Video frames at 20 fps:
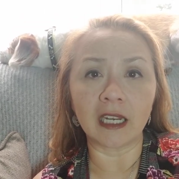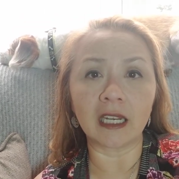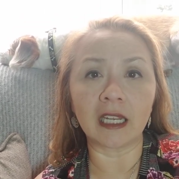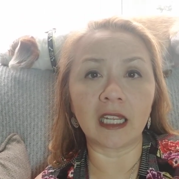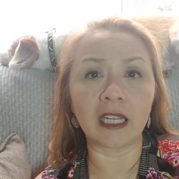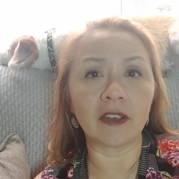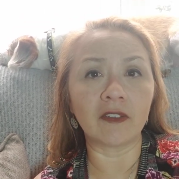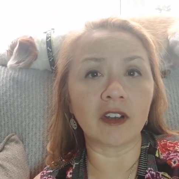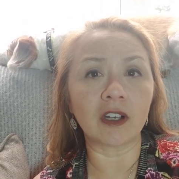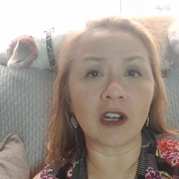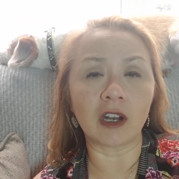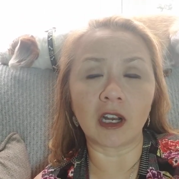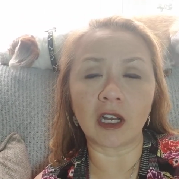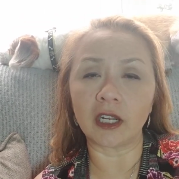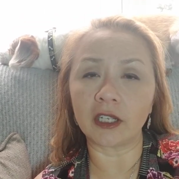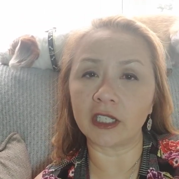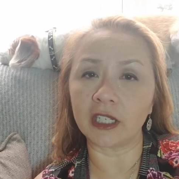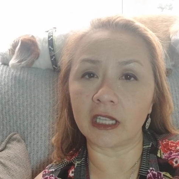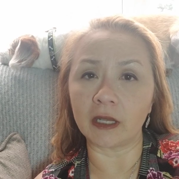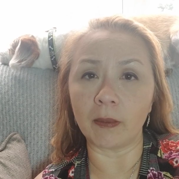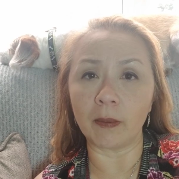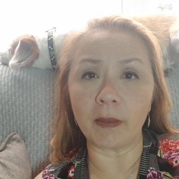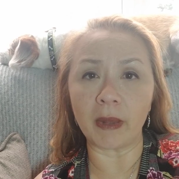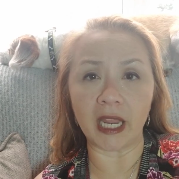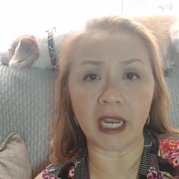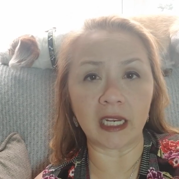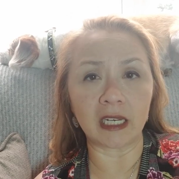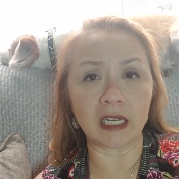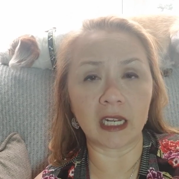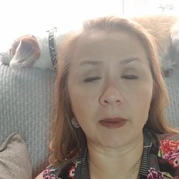Give a call to the
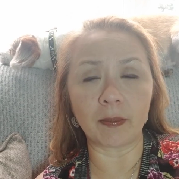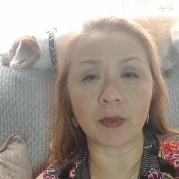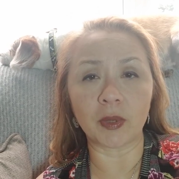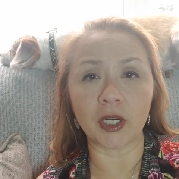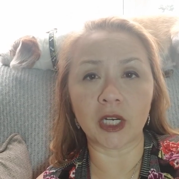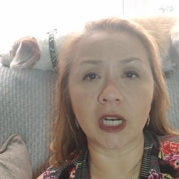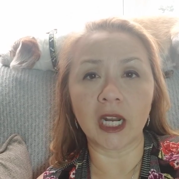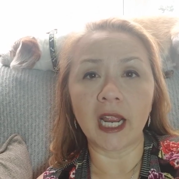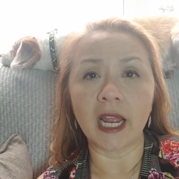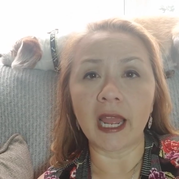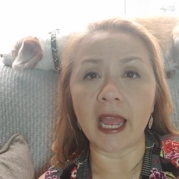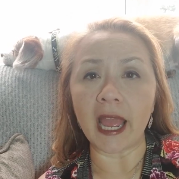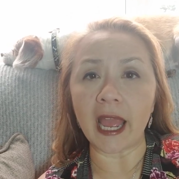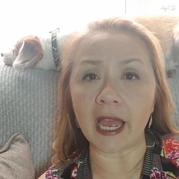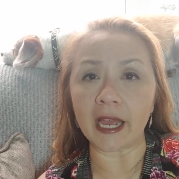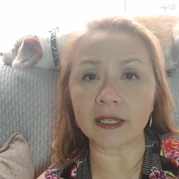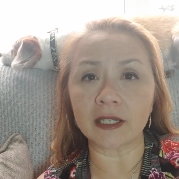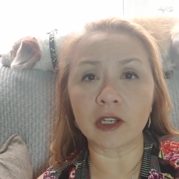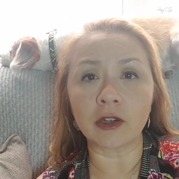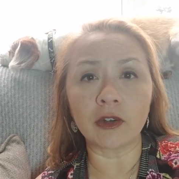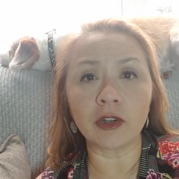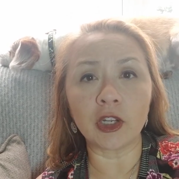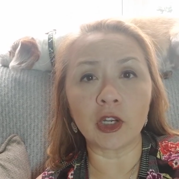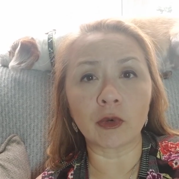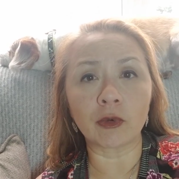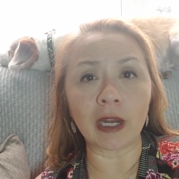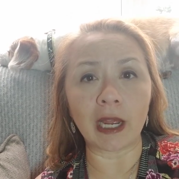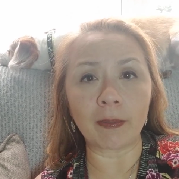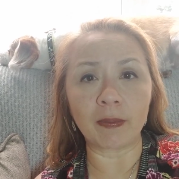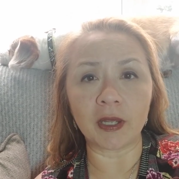main number, ask who your
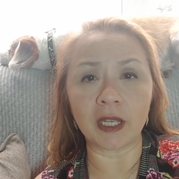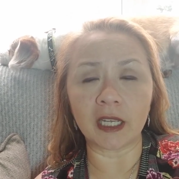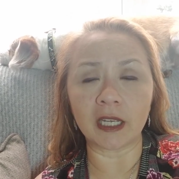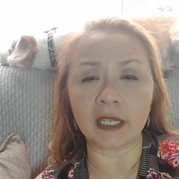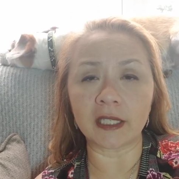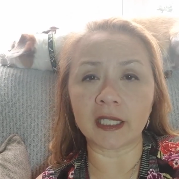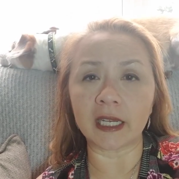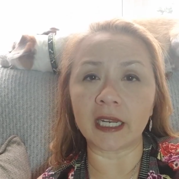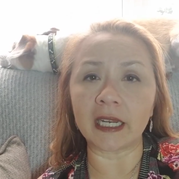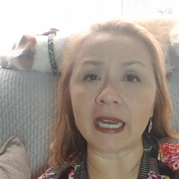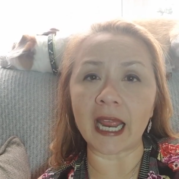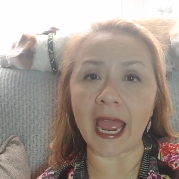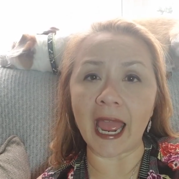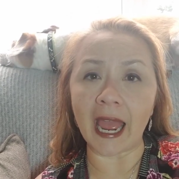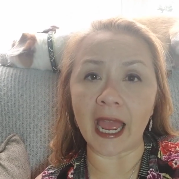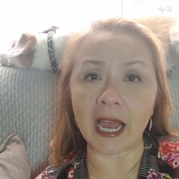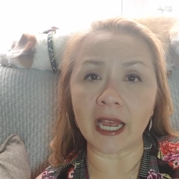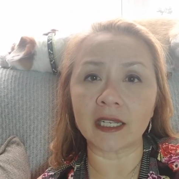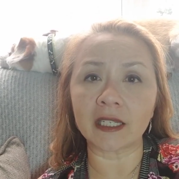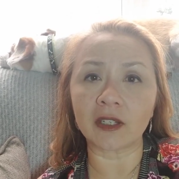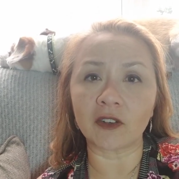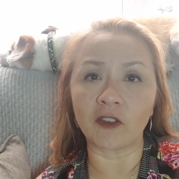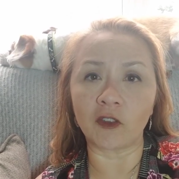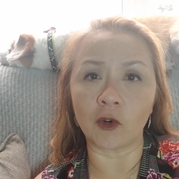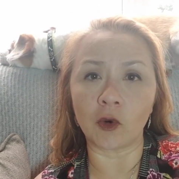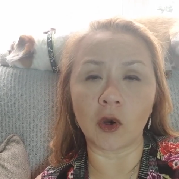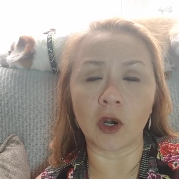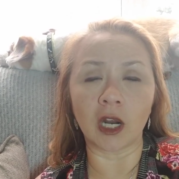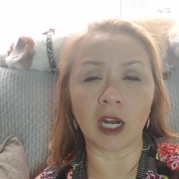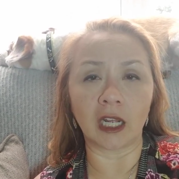rep is, and ask
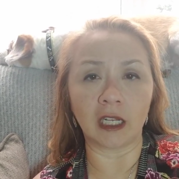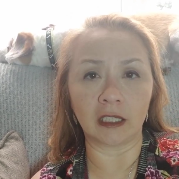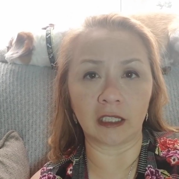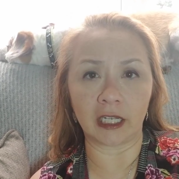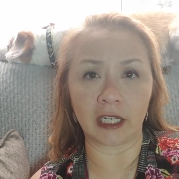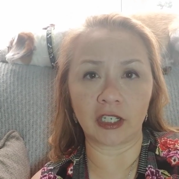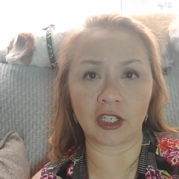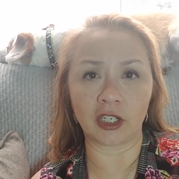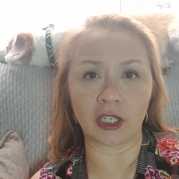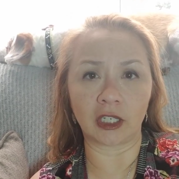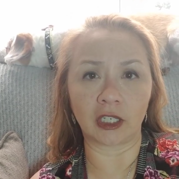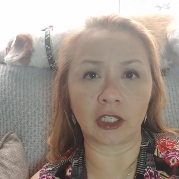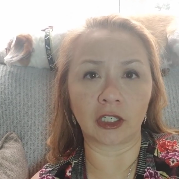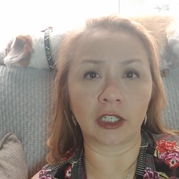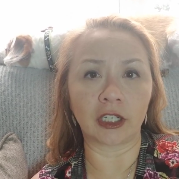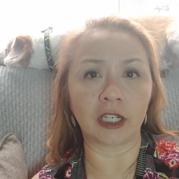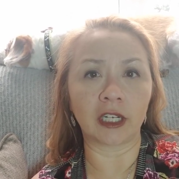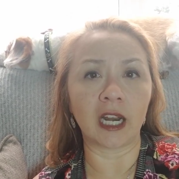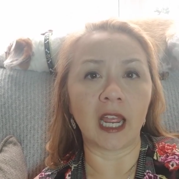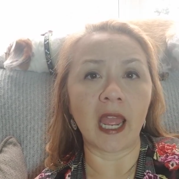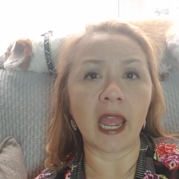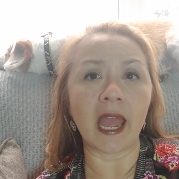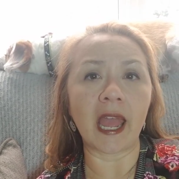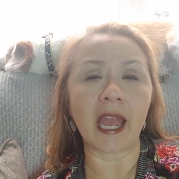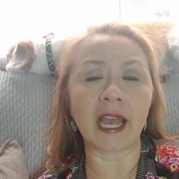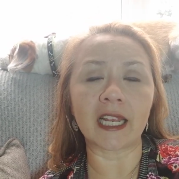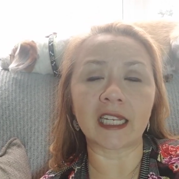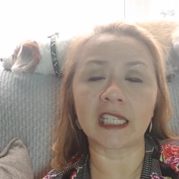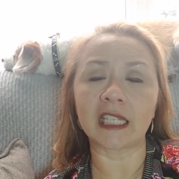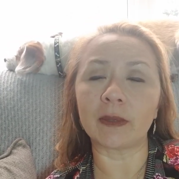for a lunch and learn.
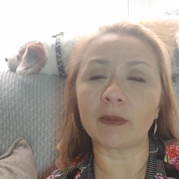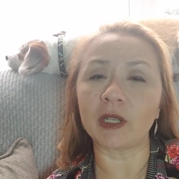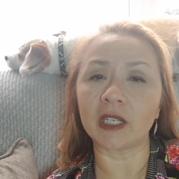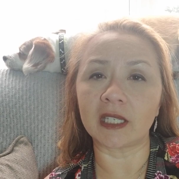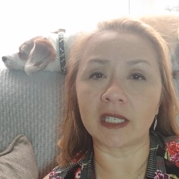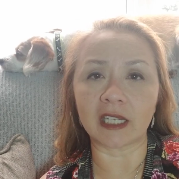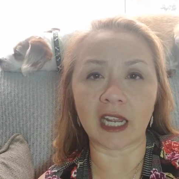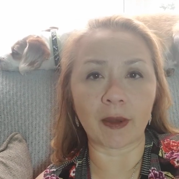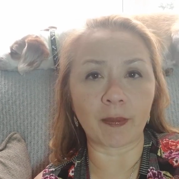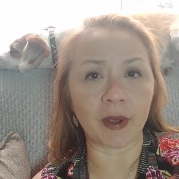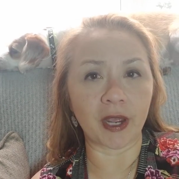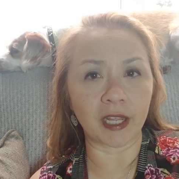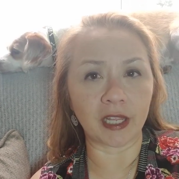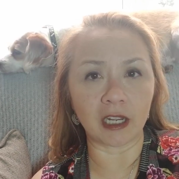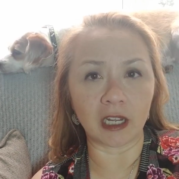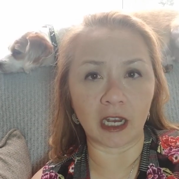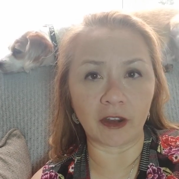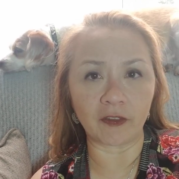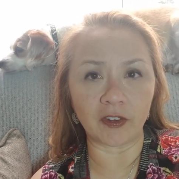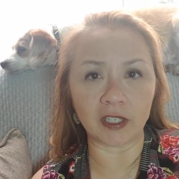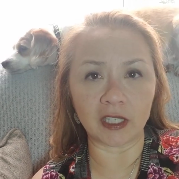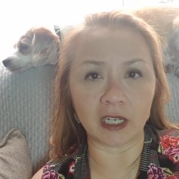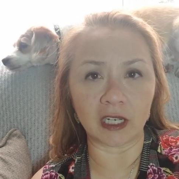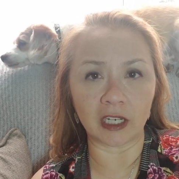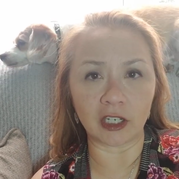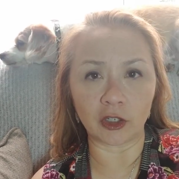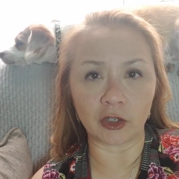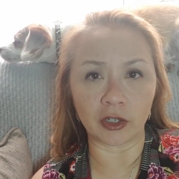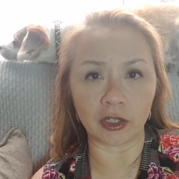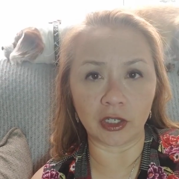Ask them to stop by the office and
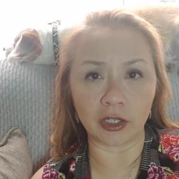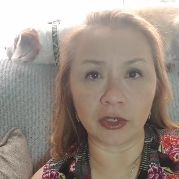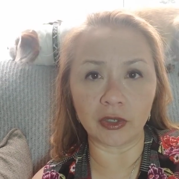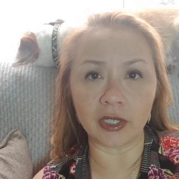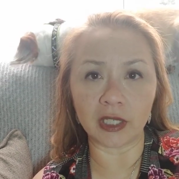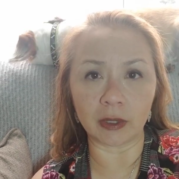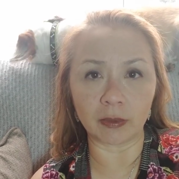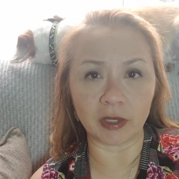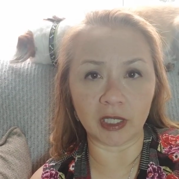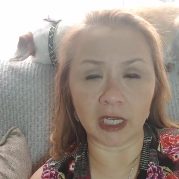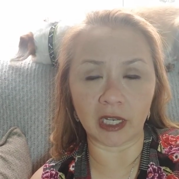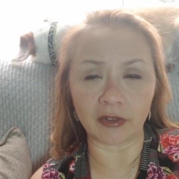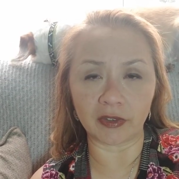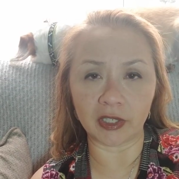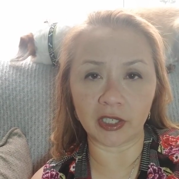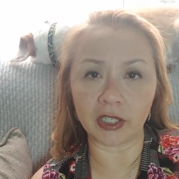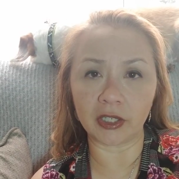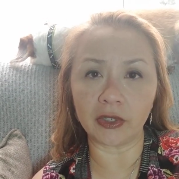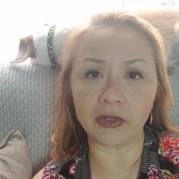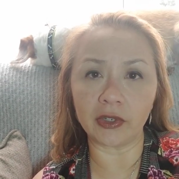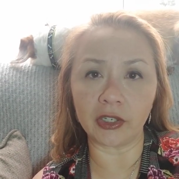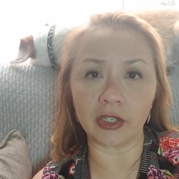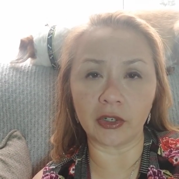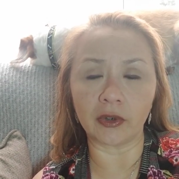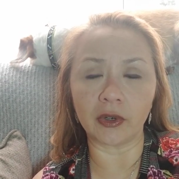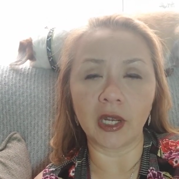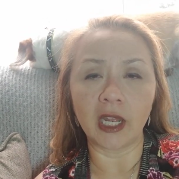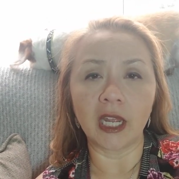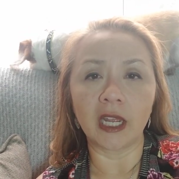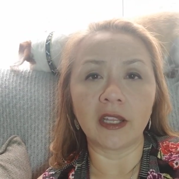introduce themselves to
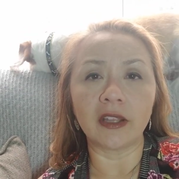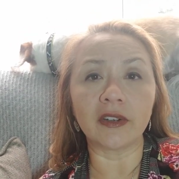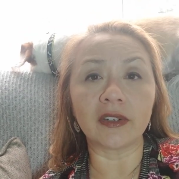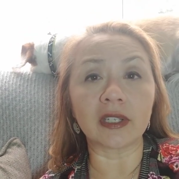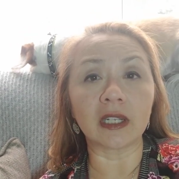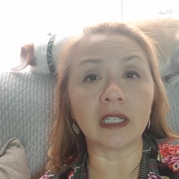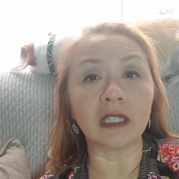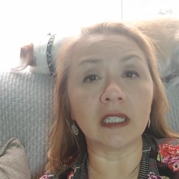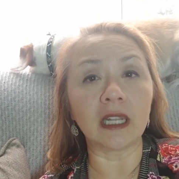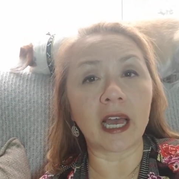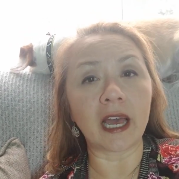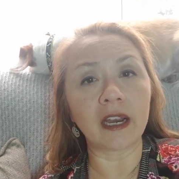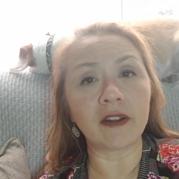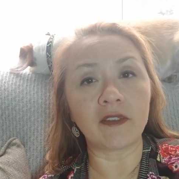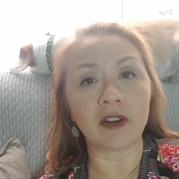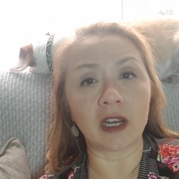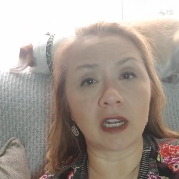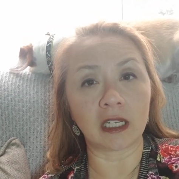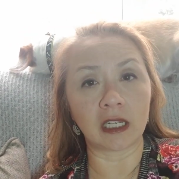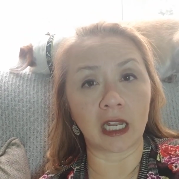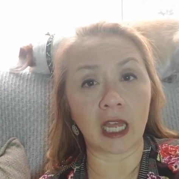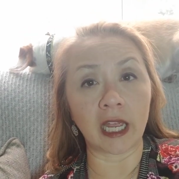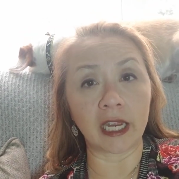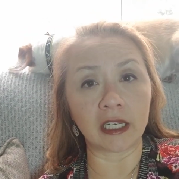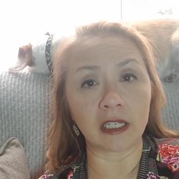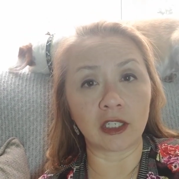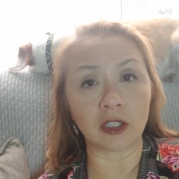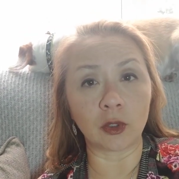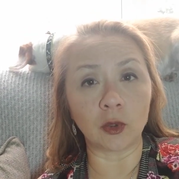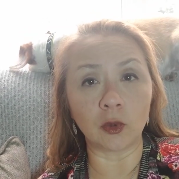you. There's a lot of
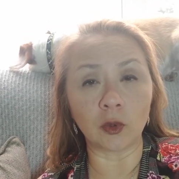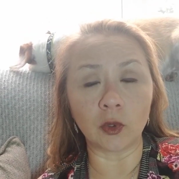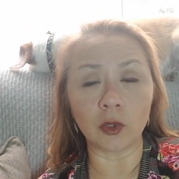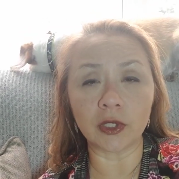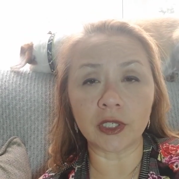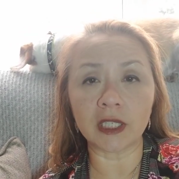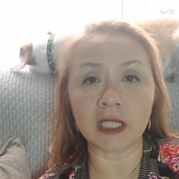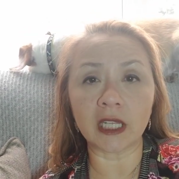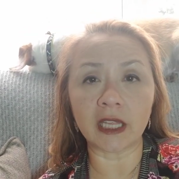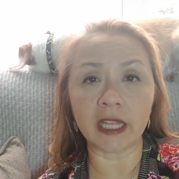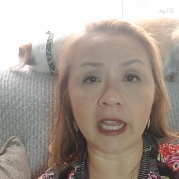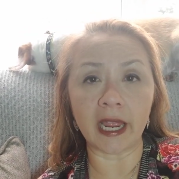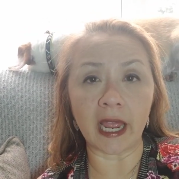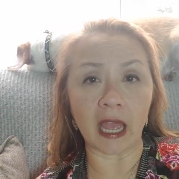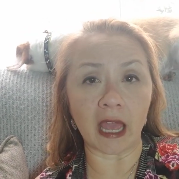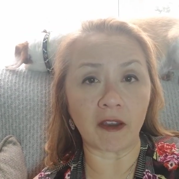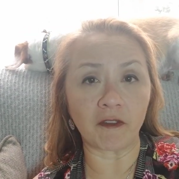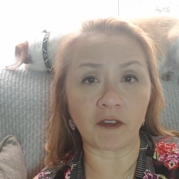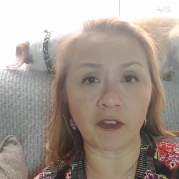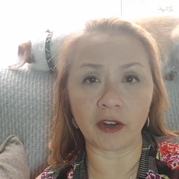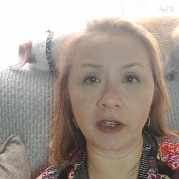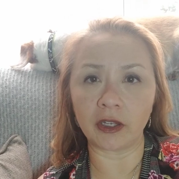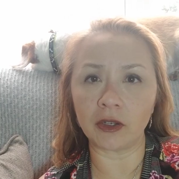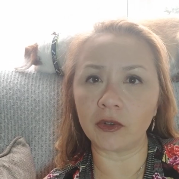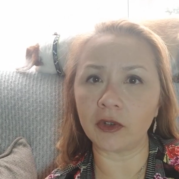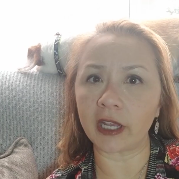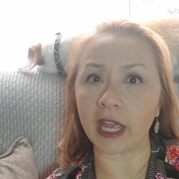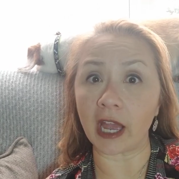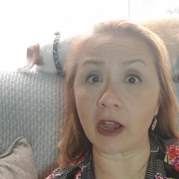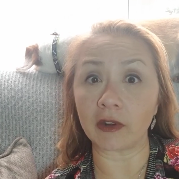online tools that they have for you,
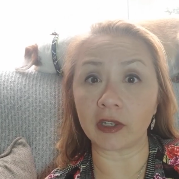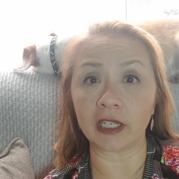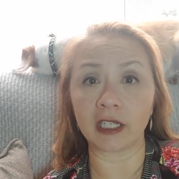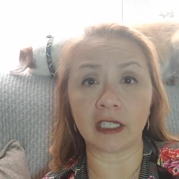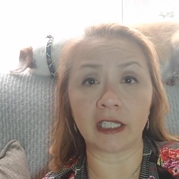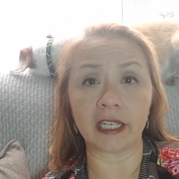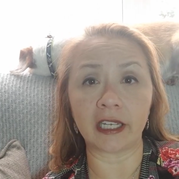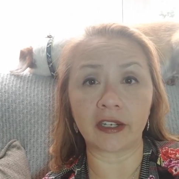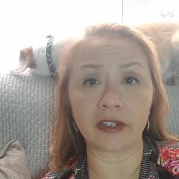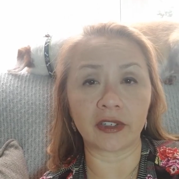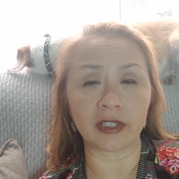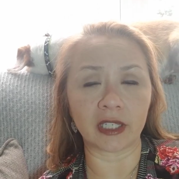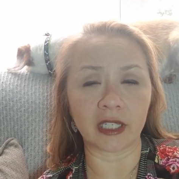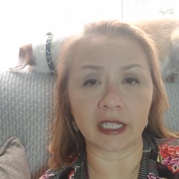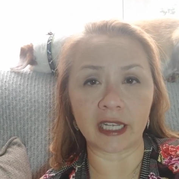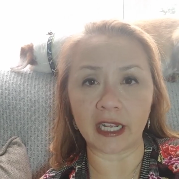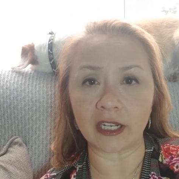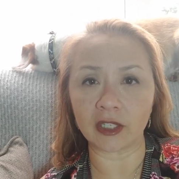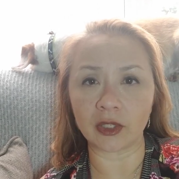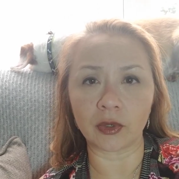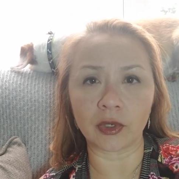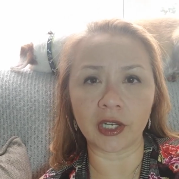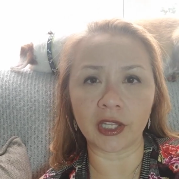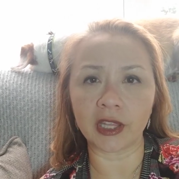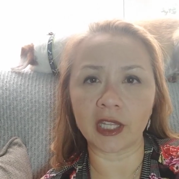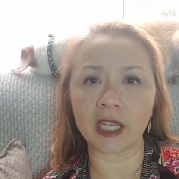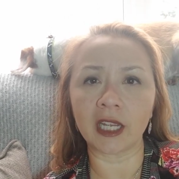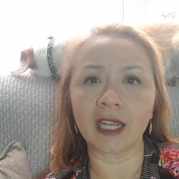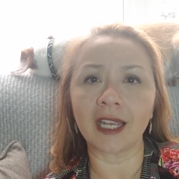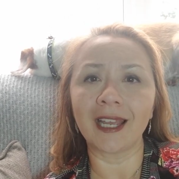calculators and that sort of
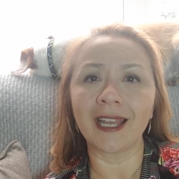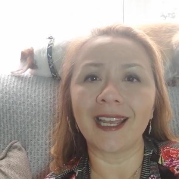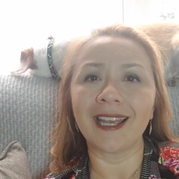thing,